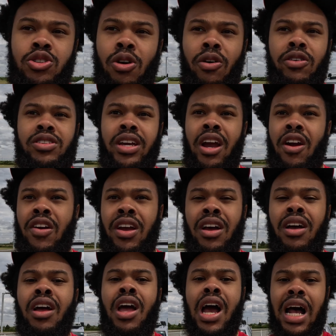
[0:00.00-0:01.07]
tourist
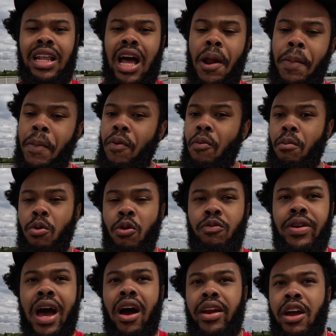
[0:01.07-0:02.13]
area. A lot of people move
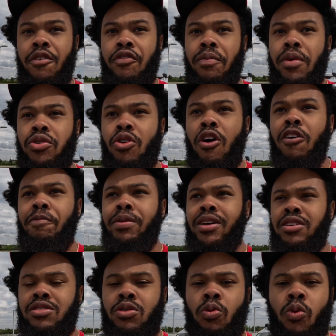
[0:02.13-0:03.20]
down here from the north
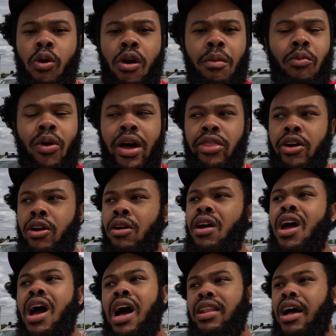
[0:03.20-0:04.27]
because of the warm weather.
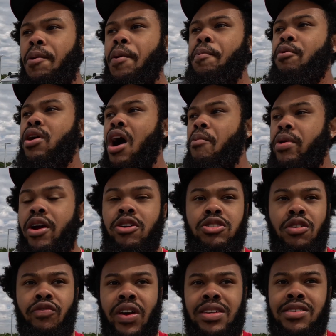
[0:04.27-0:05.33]
A lot of people come here
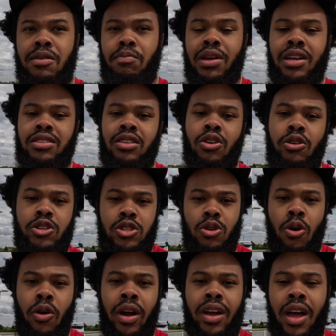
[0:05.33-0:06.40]
to visit because of the
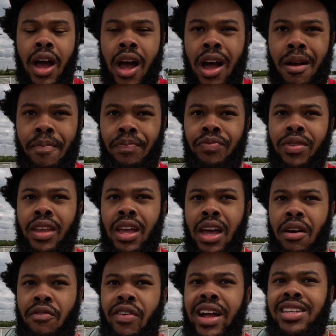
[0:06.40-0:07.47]
historic
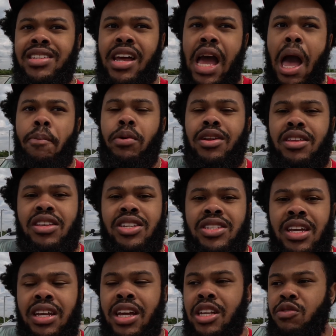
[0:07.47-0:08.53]
events that happen in the
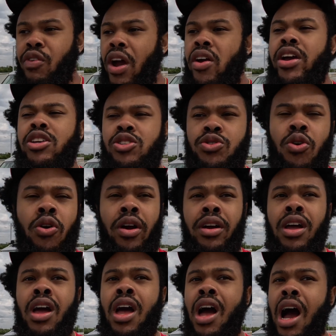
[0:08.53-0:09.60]
city. It's very historic.
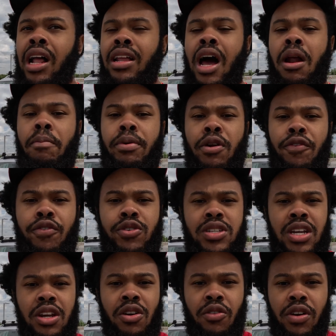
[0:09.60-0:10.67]
A lot of beautiful
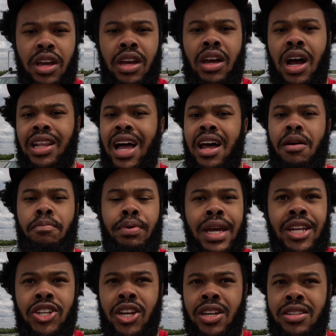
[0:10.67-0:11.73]
scenery, a lot of
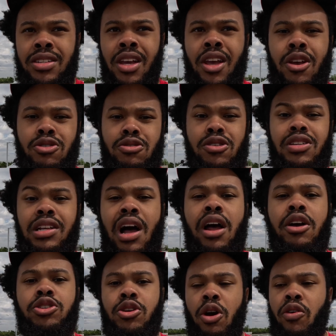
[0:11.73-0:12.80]
beaches. So there's a lot
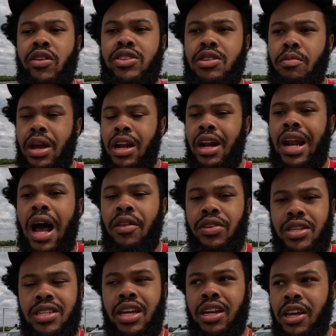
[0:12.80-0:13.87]
of tourism in and out the
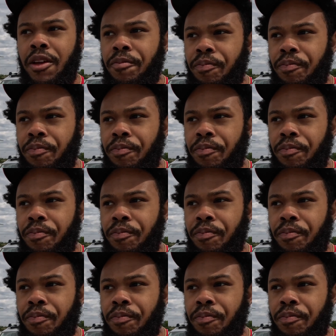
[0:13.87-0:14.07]
city.